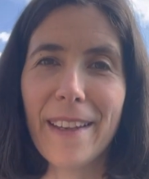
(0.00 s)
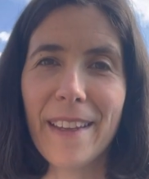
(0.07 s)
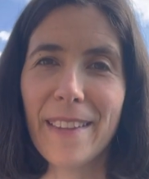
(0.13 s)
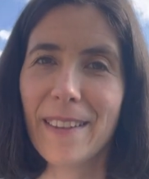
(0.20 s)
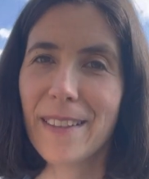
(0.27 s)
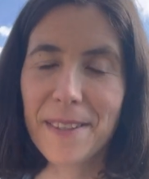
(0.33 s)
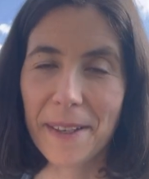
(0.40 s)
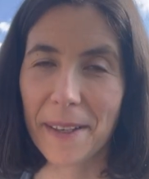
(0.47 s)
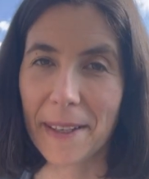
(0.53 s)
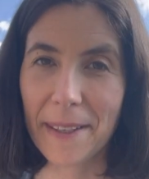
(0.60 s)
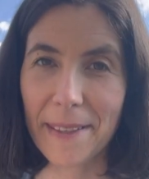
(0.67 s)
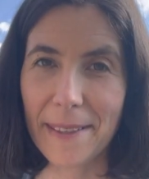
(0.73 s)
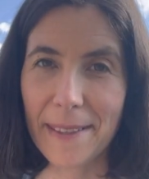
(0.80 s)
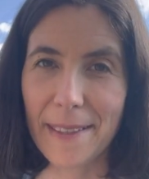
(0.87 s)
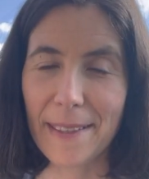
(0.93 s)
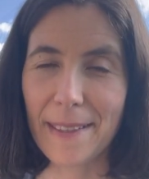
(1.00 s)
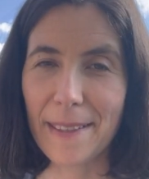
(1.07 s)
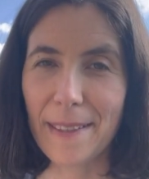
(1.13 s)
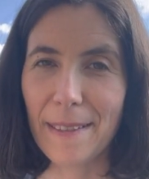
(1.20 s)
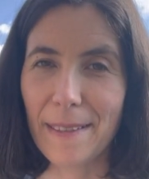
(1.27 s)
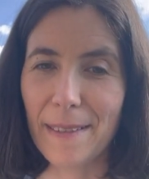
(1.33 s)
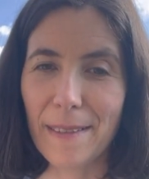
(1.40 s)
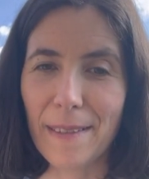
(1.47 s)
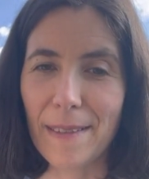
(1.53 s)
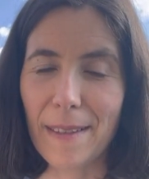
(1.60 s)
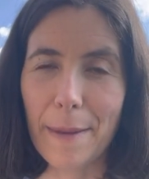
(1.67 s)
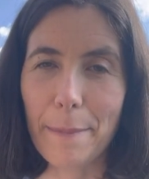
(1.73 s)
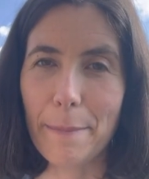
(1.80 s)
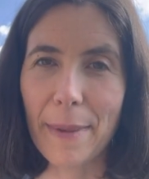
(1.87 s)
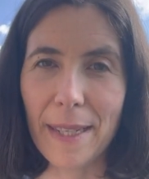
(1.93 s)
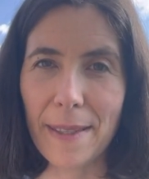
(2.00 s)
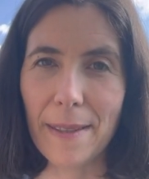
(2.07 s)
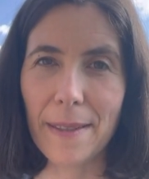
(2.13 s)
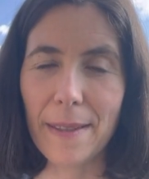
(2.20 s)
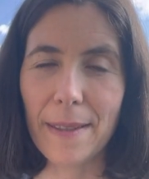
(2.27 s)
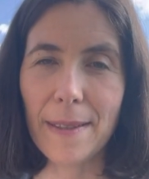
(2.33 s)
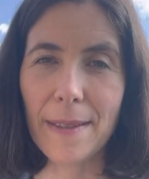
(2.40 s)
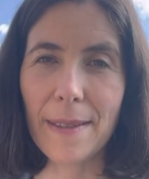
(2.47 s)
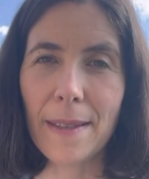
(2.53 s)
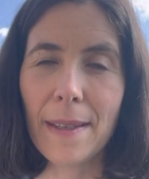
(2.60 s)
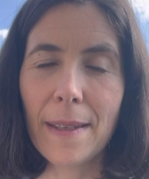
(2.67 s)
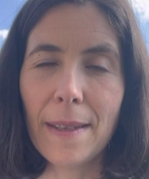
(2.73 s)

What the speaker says: in the silences, and it's like bitterness